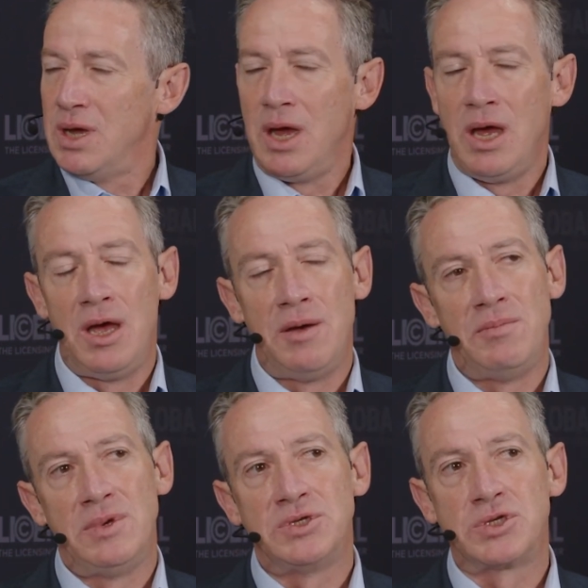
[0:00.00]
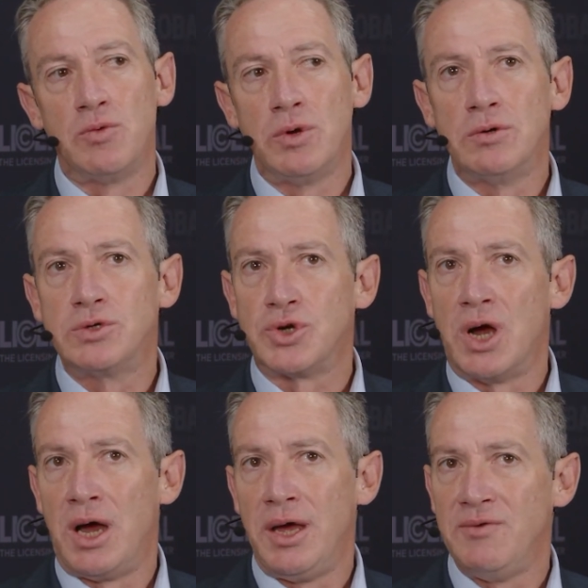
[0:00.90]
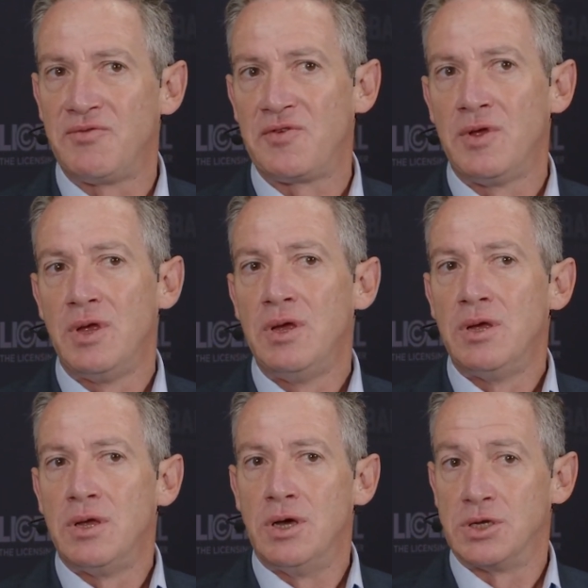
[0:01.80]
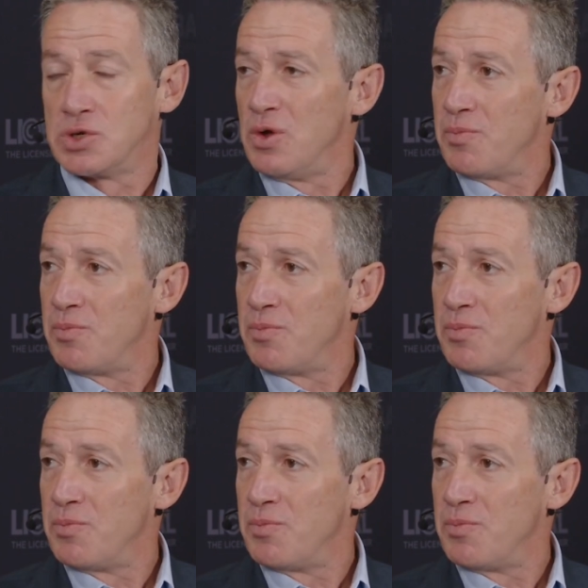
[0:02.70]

So we'll drive a toy